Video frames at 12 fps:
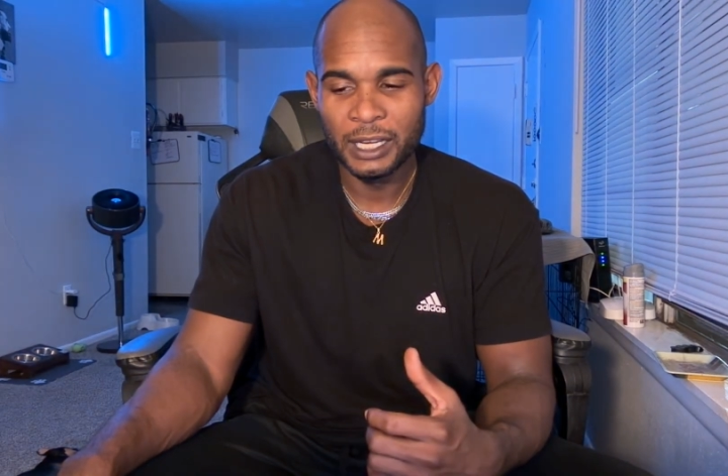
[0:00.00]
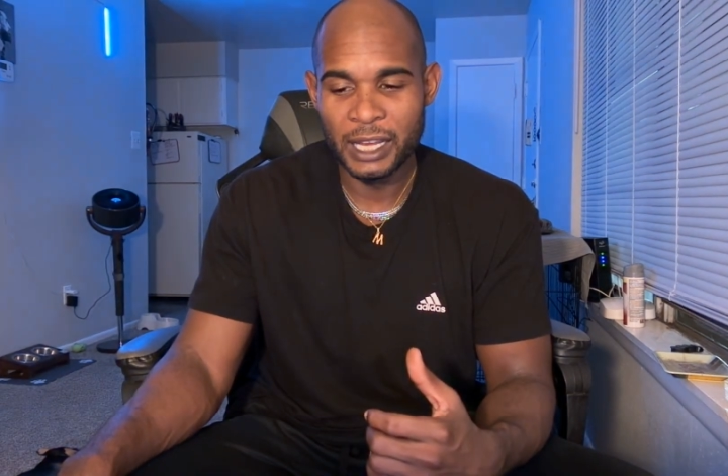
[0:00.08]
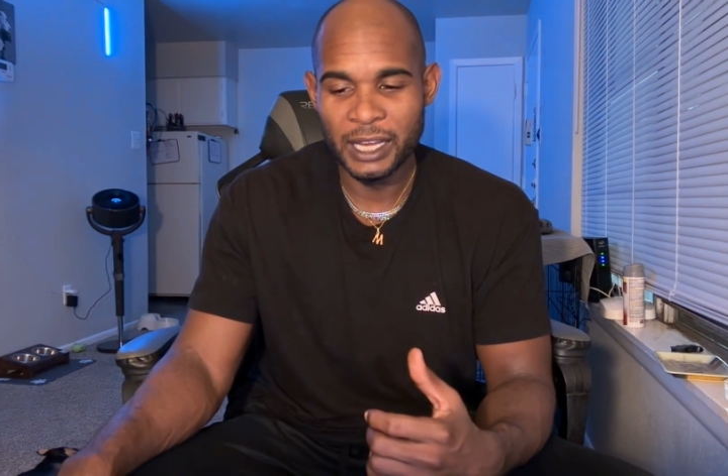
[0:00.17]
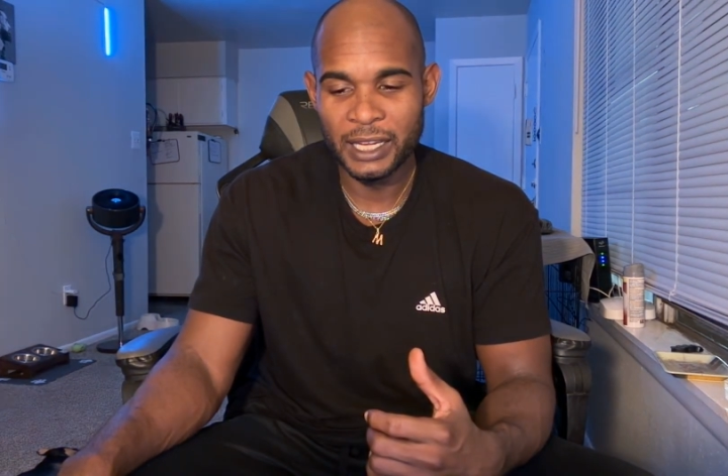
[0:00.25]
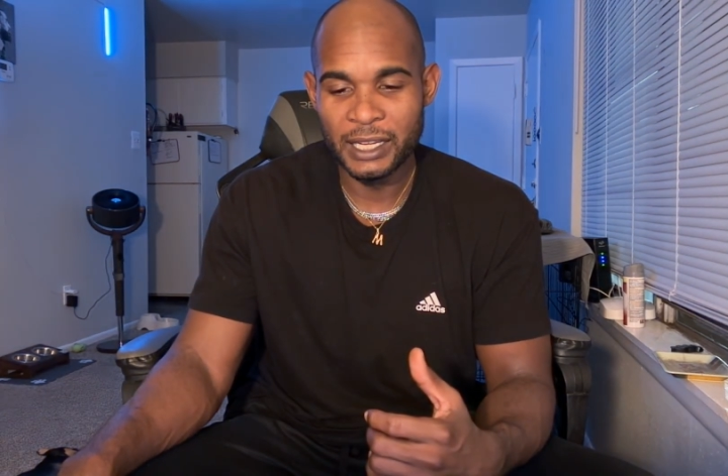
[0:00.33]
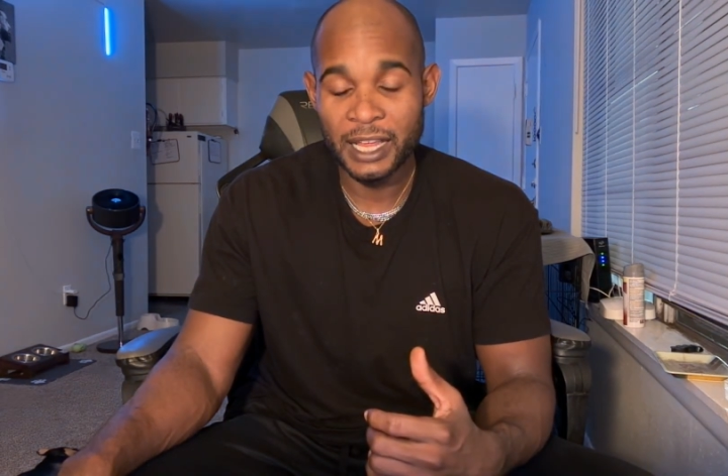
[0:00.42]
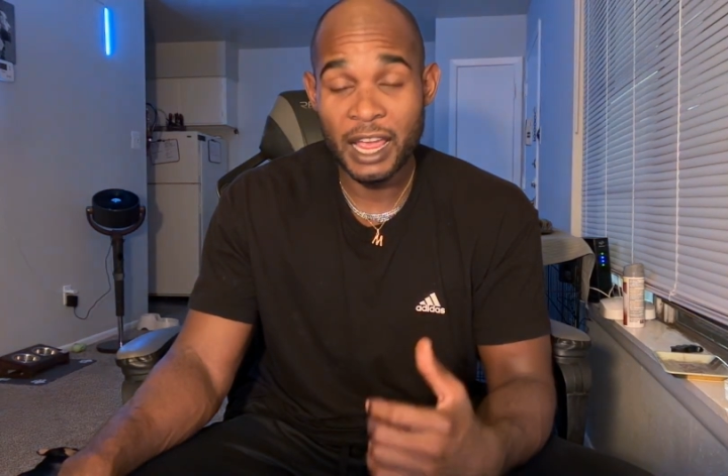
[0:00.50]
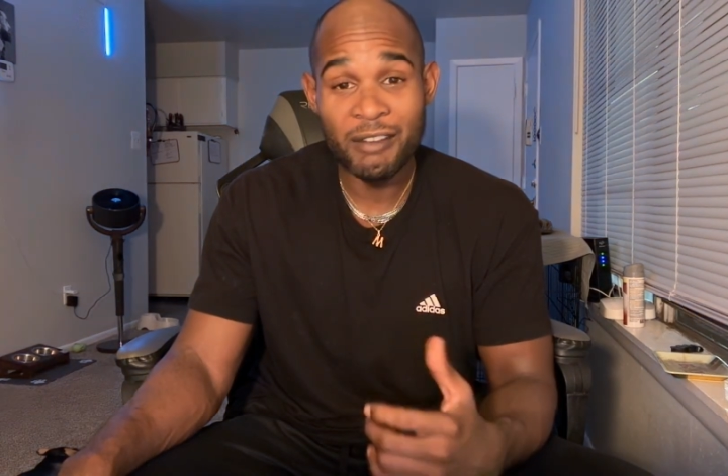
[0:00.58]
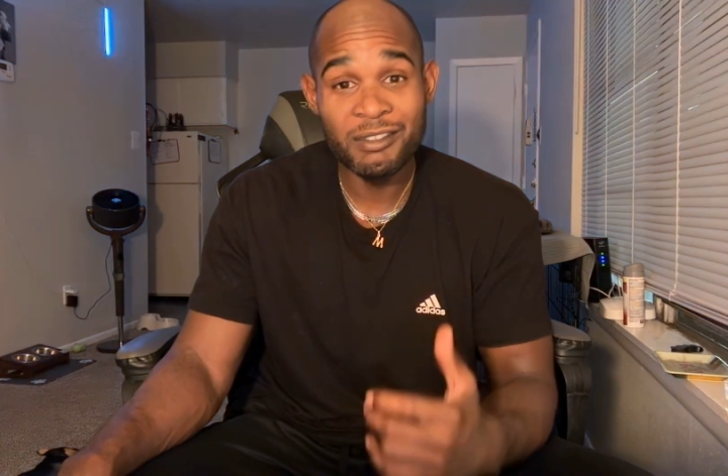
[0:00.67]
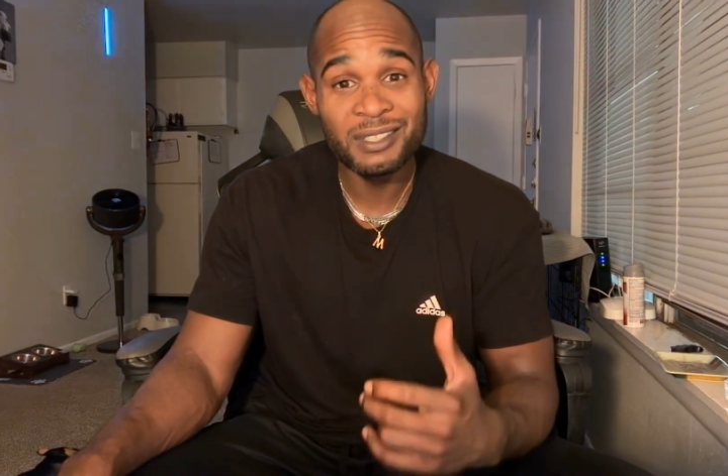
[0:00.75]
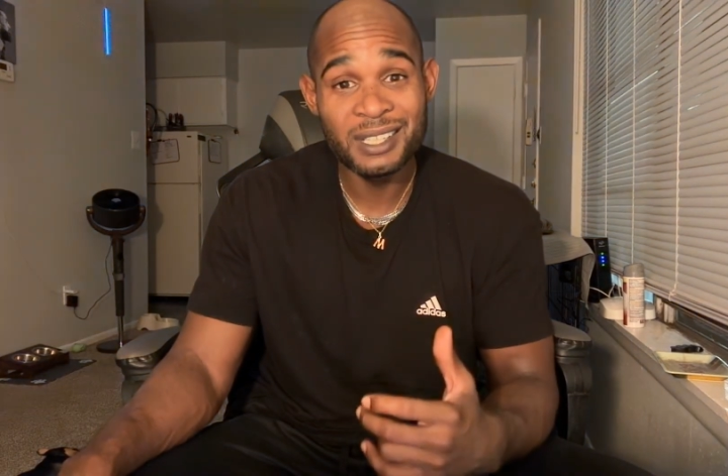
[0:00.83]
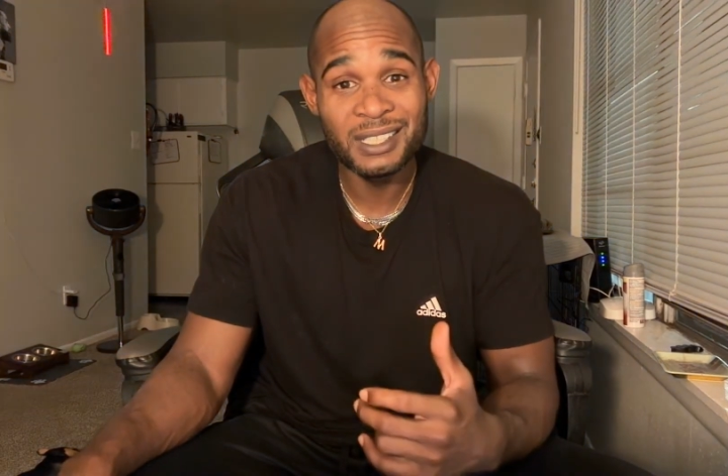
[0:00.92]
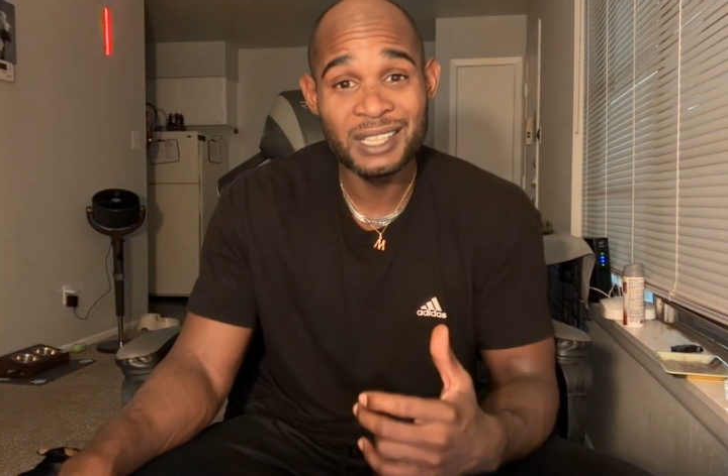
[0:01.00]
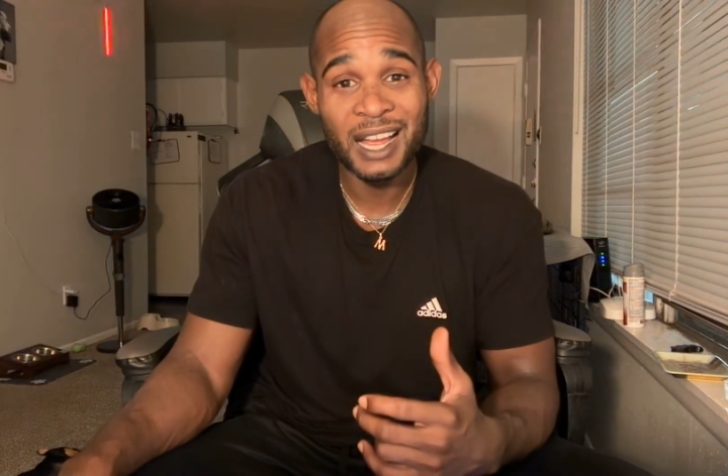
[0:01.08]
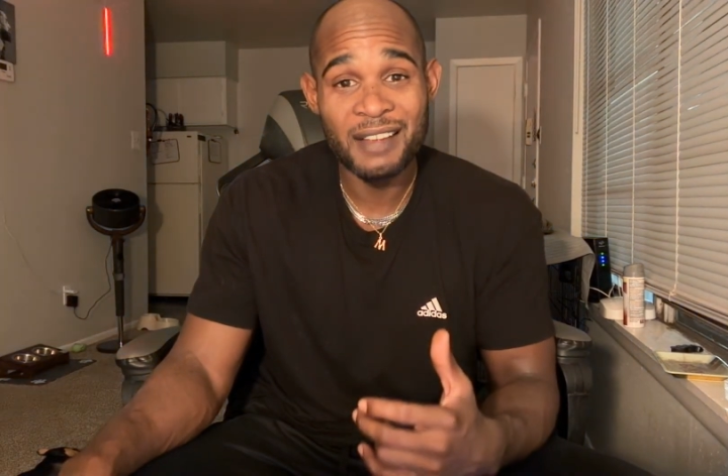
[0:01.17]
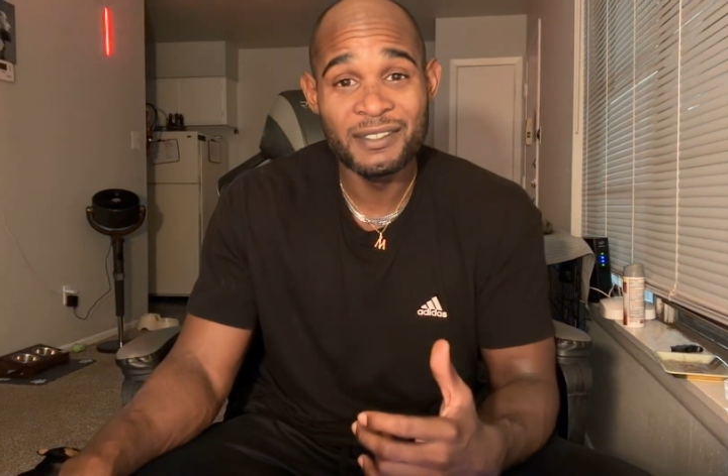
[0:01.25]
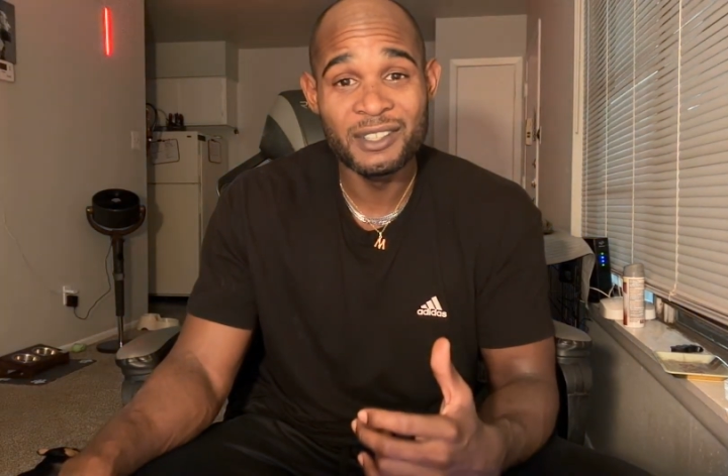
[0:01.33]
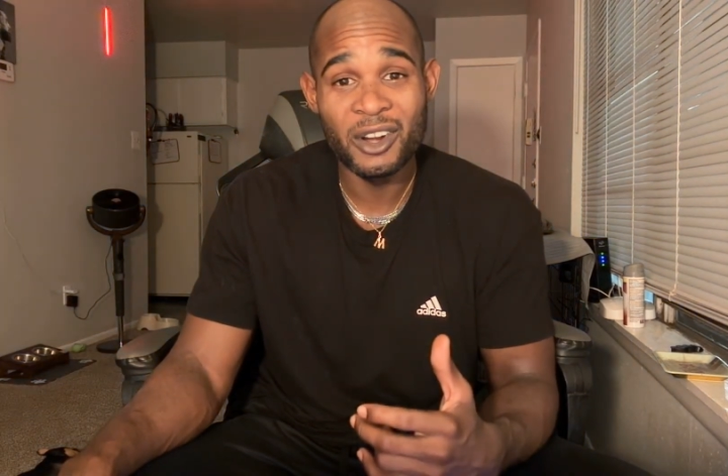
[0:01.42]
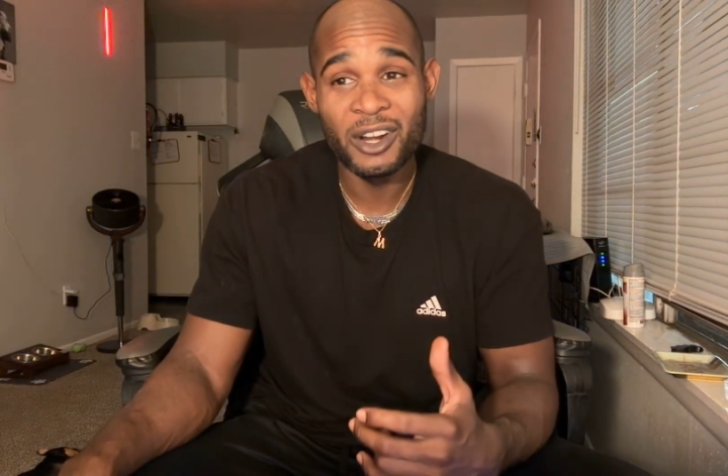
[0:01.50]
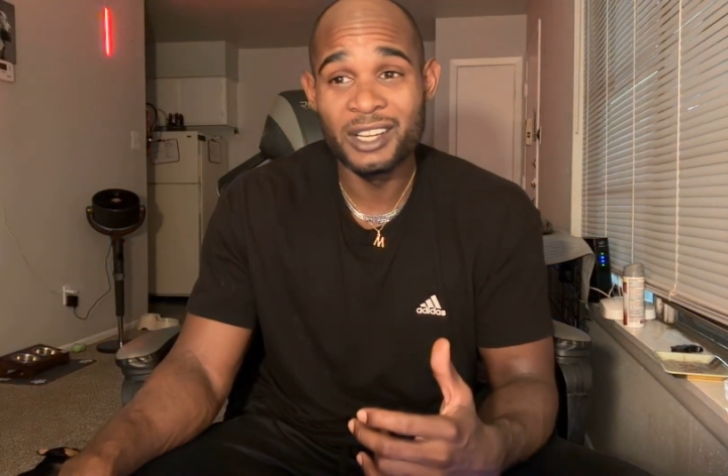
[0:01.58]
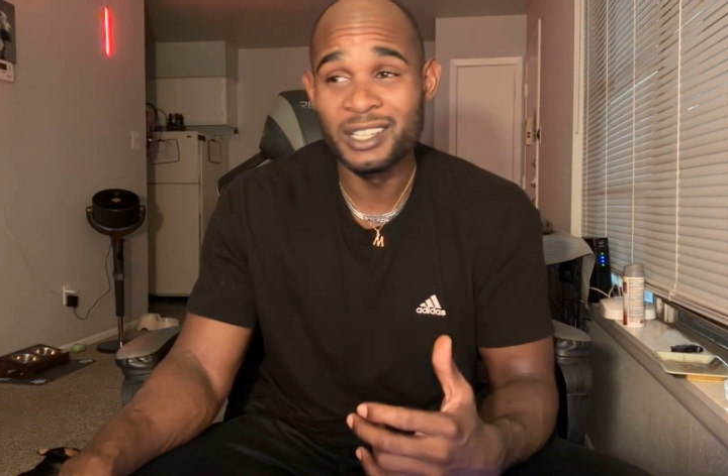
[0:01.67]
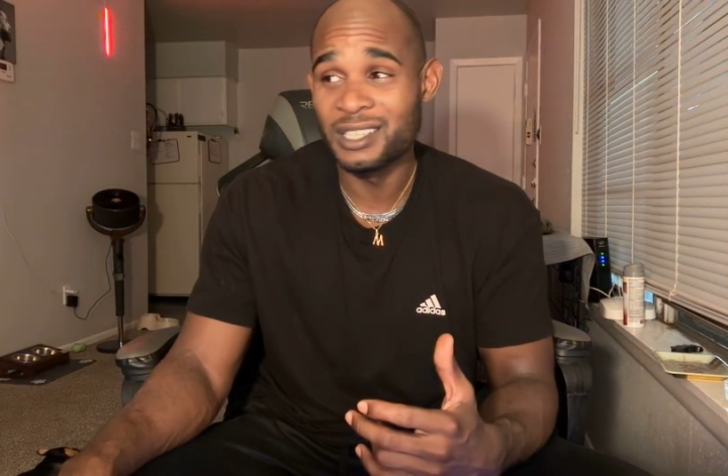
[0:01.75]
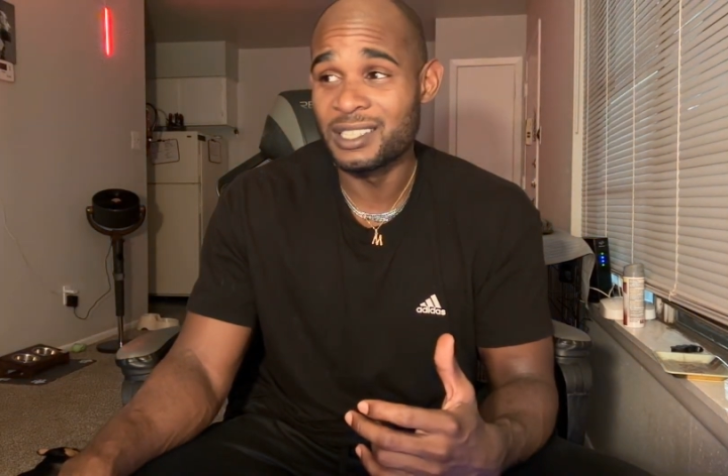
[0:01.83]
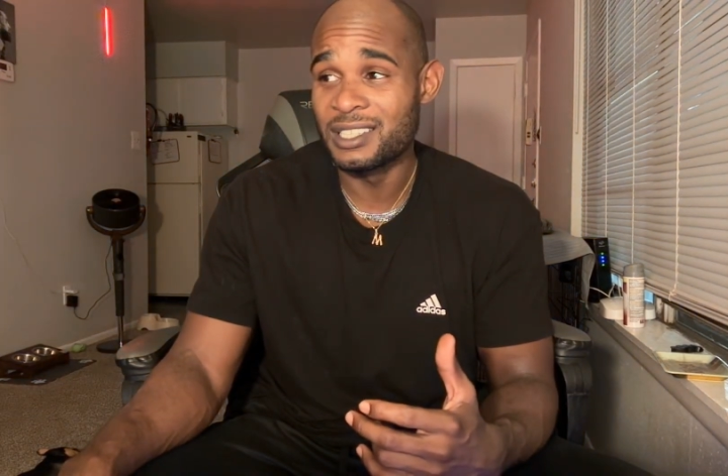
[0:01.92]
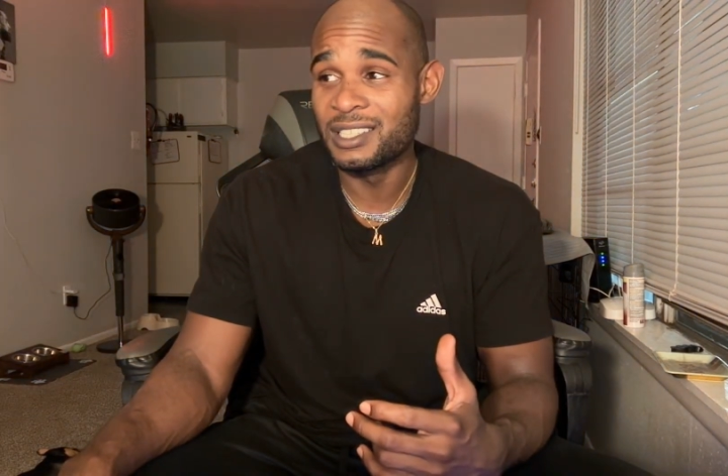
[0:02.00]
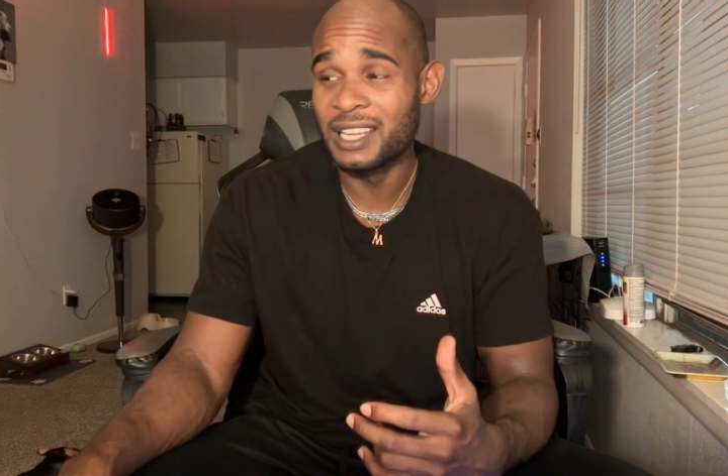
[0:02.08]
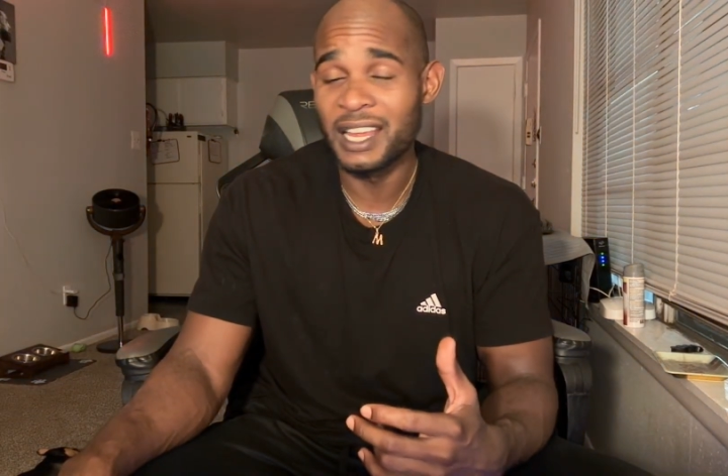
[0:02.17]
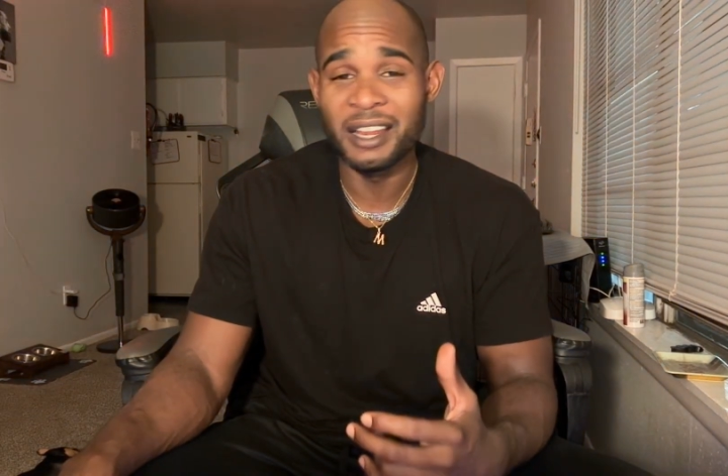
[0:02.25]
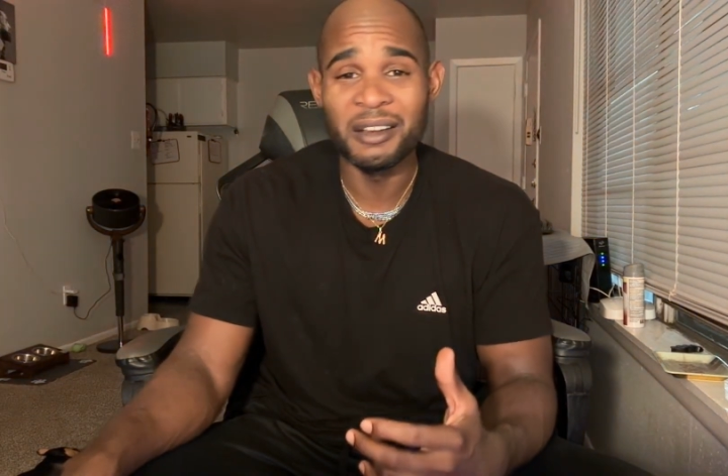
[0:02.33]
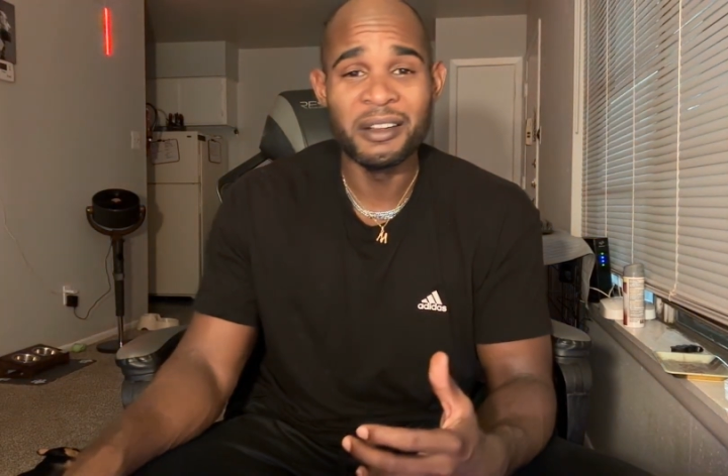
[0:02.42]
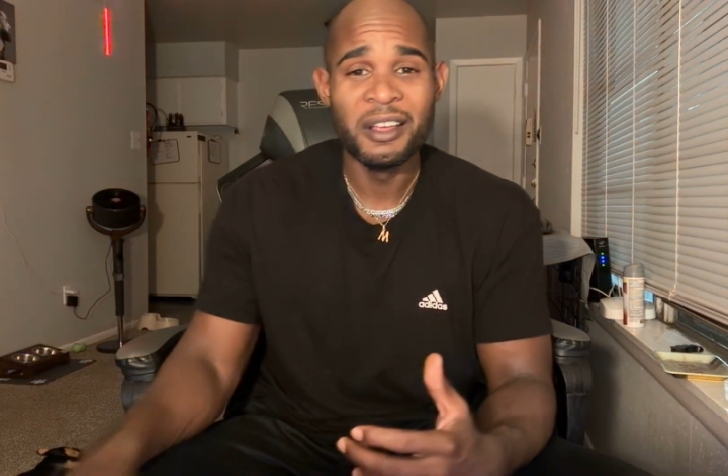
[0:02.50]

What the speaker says: And ever since I've started just saying,